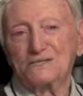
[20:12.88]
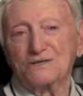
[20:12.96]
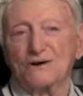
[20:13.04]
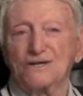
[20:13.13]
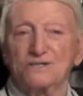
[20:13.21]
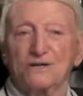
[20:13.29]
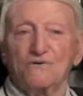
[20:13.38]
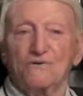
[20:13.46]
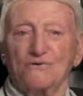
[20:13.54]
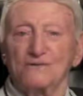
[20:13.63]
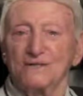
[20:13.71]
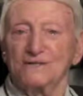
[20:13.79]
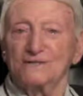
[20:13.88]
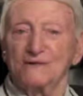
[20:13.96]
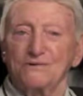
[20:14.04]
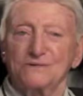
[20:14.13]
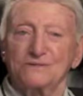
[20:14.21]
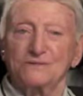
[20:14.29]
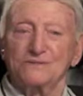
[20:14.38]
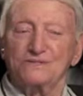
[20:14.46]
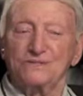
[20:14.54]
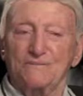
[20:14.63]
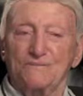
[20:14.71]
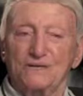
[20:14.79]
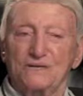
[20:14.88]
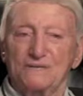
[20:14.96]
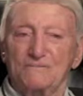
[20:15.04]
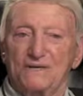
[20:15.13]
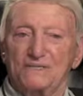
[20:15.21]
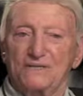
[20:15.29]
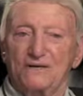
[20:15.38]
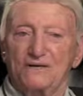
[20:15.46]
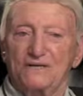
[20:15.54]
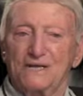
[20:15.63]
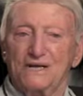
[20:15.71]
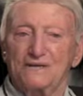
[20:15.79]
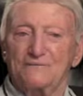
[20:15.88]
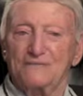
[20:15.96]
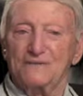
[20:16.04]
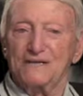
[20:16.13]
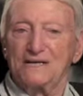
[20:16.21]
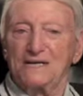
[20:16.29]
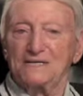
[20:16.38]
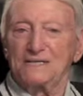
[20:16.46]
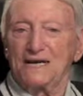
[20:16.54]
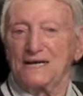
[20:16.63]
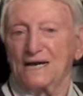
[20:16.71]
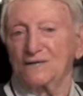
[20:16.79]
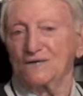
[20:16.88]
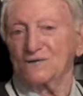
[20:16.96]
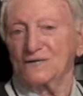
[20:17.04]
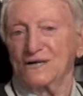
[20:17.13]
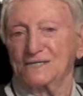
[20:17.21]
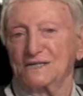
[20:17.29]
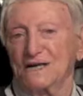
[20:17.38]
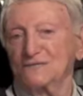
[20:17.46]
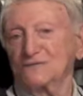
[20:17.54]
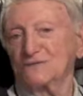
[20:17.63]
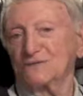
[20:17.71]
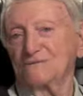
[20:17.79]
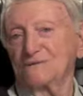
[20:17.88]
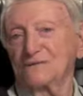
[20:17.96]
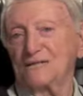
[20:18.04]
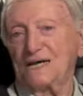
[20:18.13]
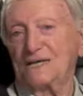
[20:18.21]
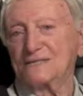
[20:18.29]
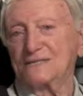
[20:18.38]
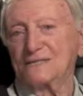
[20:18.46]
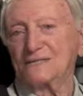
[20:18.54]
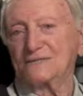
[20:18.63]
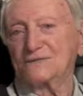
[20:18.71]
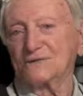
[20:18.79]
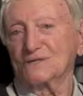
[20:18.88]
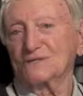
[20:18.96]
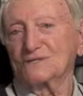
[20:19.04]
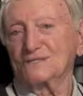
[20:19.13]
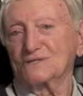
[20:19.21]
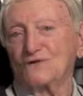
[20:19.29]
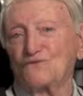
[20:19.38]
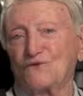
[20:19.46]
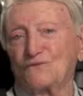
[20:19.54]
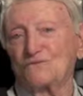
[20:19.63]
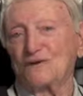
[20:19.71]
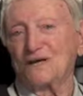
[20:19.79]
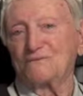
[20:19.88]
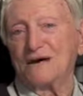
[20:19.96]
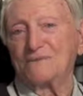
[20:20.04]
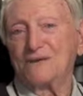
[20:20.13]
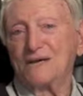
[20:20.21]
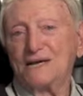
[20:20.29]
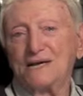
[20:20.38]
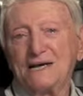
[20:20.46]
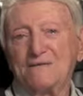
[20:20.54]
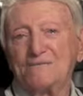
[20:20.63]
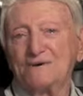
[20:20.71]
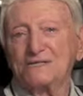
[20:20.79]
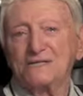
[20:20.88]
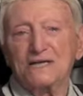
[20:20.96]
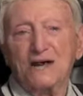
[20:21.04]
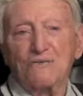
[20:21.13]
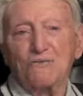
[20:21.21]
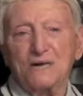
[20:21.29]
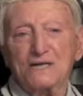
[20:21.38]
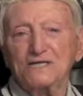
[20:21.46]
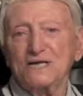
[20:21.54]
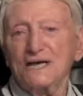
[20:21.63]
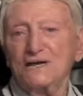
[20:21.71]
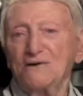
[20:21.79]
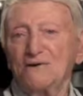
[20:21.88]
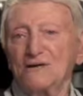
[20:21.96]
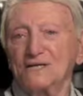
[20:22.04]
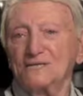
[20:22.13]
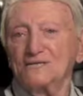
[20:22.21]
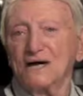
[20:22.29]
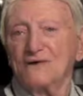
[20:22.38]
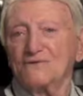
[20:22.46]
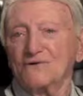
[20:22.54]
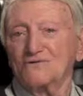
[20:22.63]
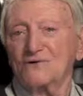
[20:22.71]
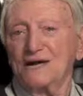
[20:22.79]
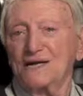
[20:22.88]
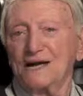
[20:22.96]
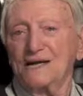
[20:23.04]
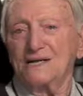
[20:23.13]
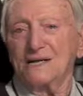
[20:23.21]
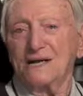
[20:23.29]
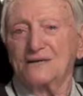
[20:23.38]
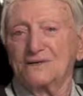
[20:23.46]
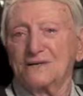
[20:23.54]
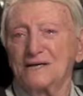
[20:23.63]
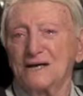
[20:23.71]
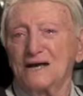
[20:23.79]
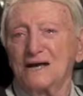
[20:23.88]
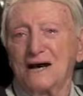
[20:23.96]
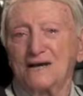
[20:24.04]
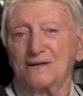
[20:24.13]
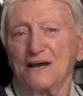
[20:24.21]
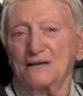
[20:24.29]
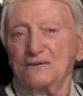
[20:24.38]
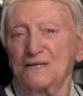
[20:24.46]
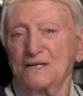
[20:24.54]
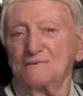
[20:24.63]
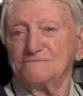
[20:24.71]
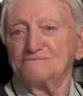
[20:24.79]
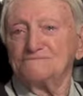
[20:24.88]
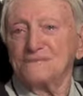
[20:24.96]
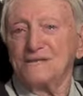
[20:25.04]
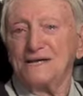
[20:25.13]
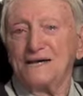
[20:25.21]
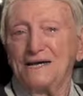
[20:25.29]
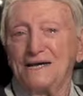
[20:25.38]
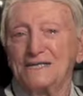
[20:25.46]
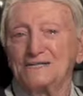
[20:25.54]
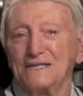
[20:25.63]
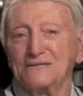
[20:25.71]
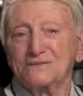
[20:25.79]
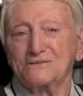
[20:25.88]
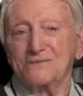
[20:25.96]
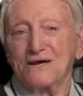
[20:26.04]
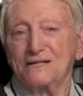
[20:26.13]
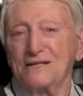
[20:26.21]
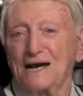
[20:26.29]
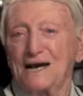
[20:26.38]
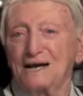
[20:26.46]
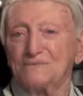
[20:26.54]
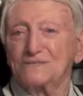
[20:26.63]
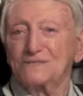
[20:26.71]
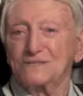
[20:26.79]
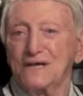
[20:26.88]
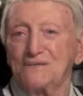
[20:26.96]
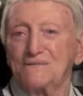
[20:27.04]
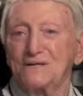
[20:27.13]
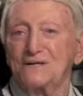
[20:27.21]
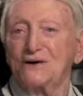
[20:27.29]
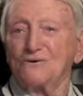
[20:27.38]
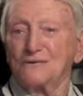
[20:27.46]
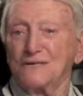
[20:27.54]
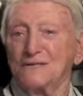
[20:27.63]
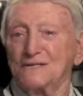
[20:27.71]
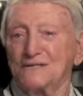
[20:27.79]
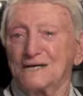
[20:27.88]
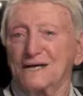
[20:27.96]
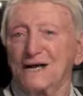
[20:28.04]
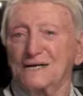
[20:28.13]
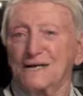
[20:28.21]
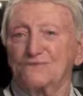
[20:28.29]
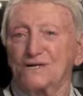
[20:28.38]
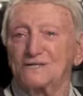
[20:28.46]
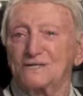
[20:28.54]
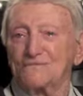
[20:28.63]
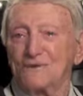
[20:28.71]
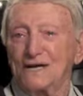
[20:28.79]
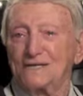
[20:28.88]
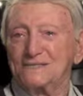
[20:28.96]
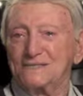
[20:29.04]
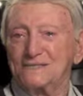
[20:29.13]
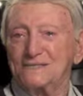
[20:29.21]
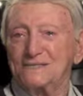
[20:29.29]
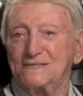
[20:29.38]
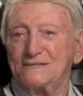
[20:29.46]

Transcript: So I used to go over there. I would jump into the mess hall there and take out all kinds of ice cream and candy and cookies and so forth, bring them back. Everybody said, where did you get all this stuff? We're crying out loud. How, do you, how come? I said to well, I happen, just happen to know the, the guy that runs the place.